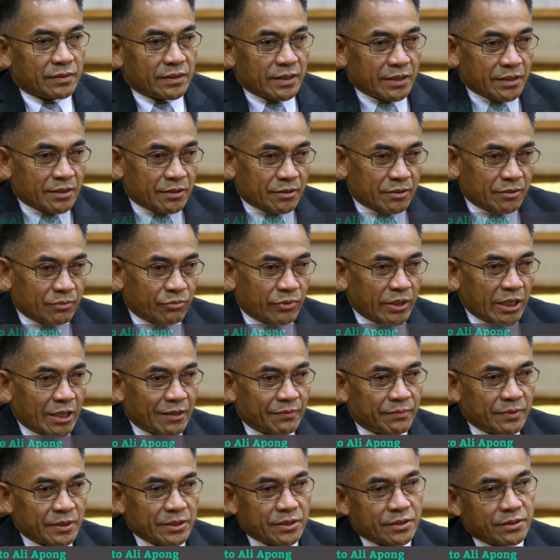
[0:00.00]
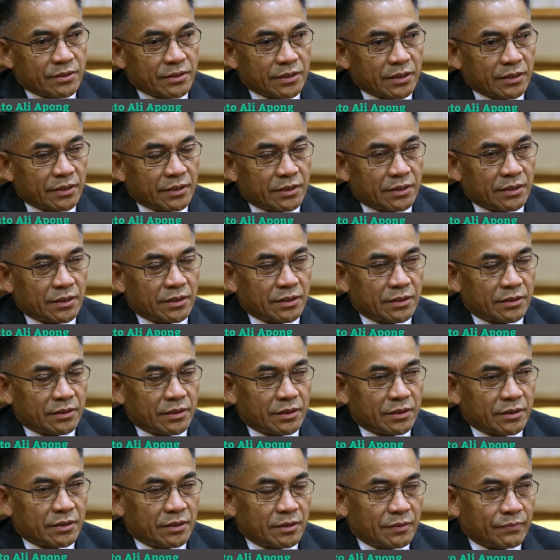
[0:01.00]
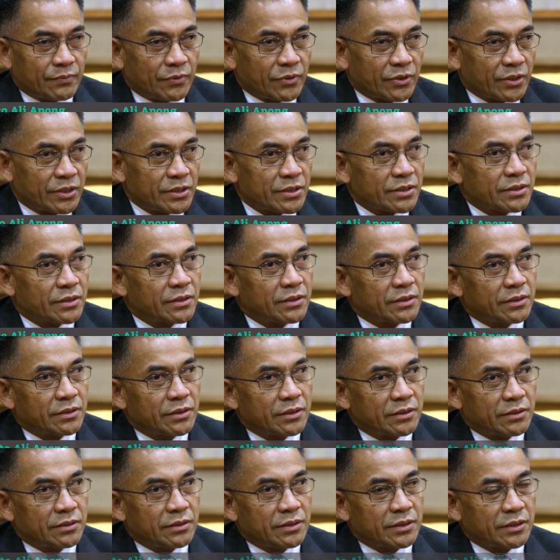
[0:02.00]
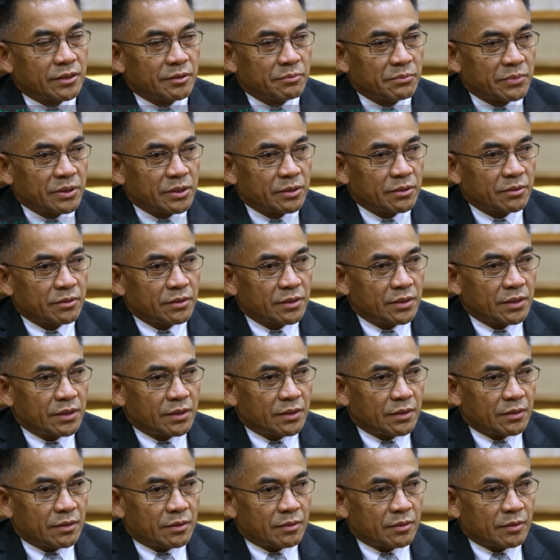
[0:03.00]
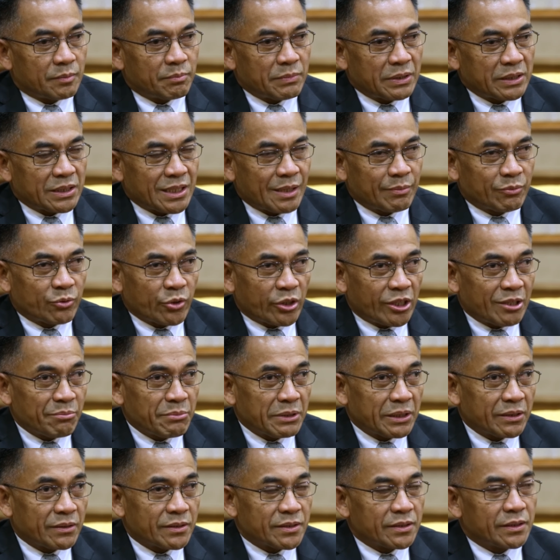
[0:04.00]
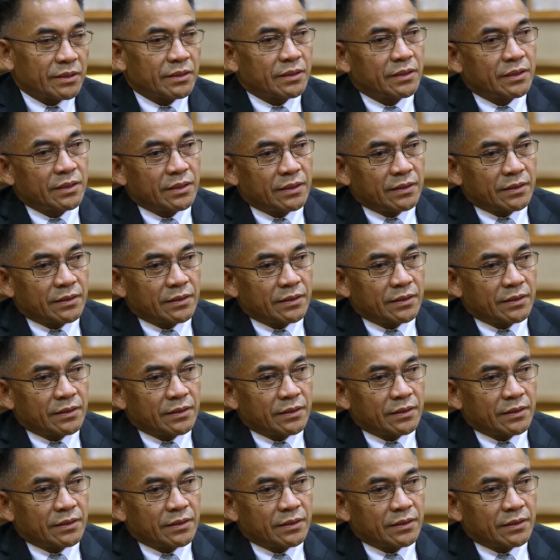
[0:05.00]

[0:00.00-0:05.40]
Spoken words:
yes, we harvest the forest, the timber, but up to a limit, you see.